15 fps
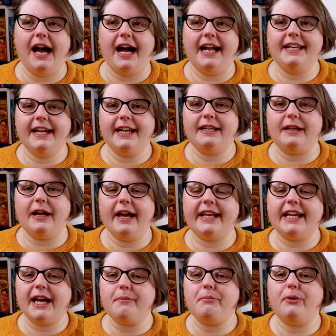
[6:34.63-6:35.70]
and yet I
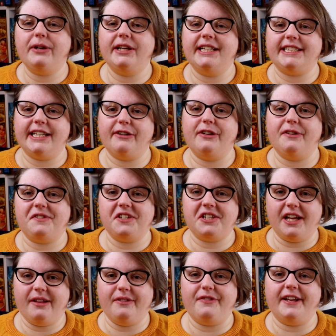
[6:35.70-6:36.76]
kept pulling it down off the
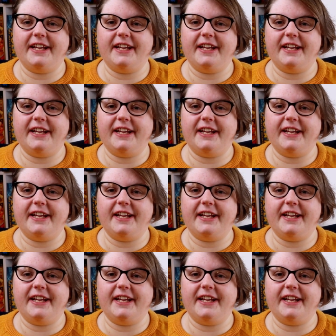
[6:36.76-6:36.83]
shelf